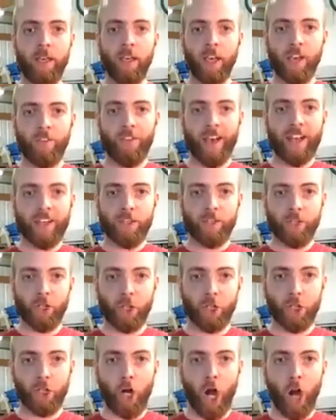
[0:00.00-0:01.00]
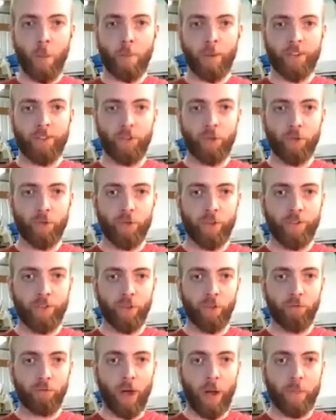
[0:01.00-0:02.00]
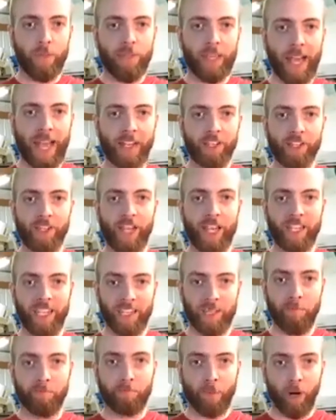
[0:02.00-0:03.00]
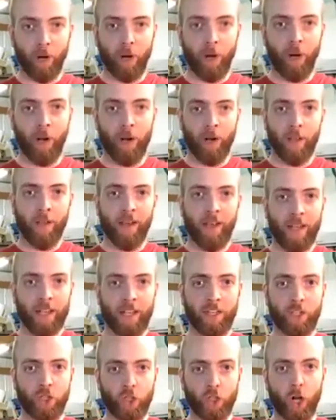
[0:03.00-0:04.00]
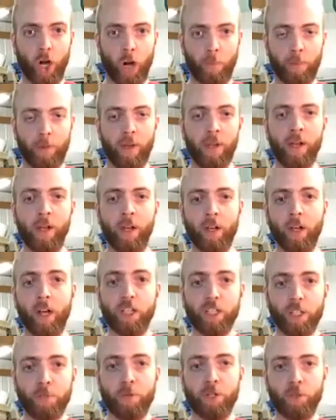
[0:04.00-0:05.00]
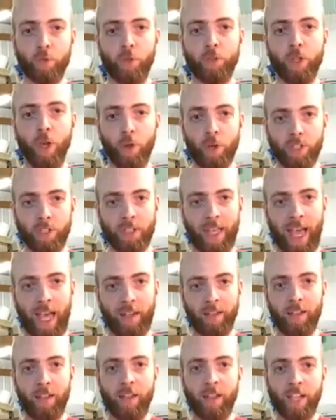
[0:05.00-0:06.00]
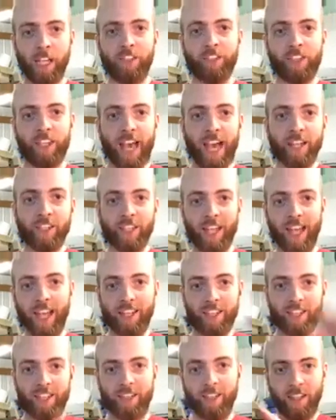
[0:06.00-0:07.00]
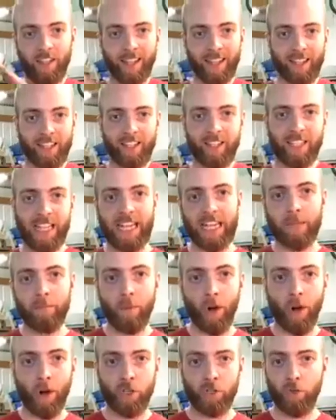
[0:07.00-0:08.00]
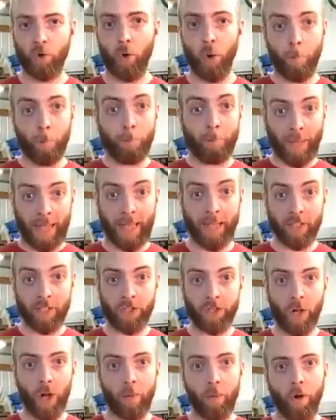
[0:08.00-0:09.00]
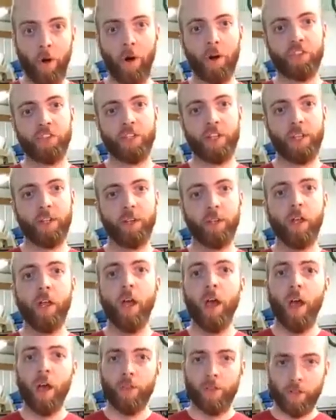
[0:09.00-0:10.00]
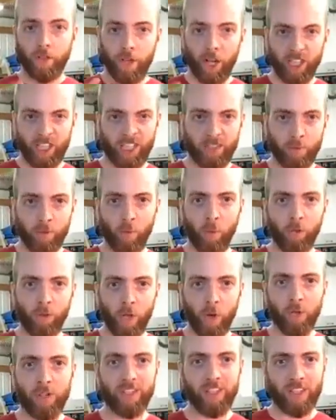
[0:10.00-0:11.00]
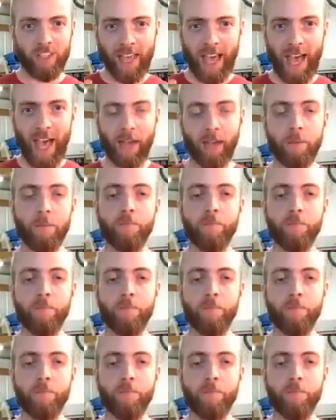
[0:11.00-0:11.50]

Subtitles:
If edges are sharp, and if you rub the edge and the edge has a burr and it's sharp, customers will notice that. If the edge has a lot of sanding marks or bandsaw marks in it, the customer will notice that.